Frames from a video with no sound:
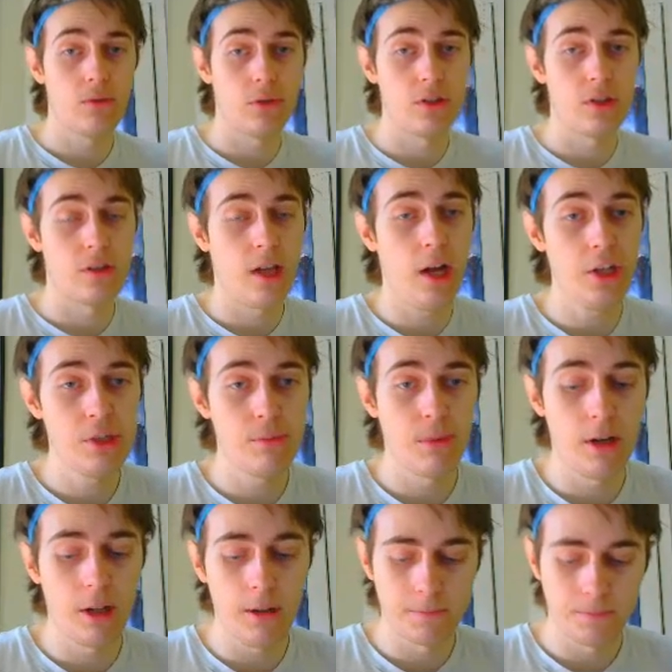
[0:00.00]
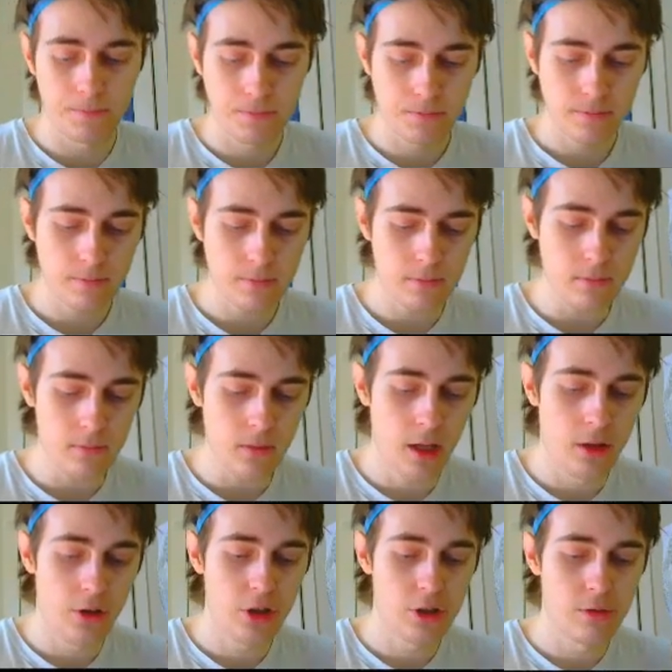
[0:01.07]
versus that G Money,
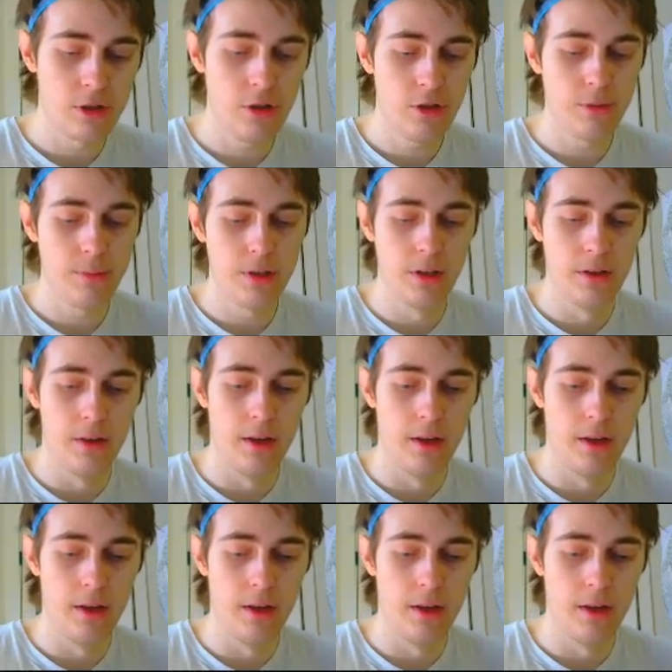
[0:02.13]
and you should be good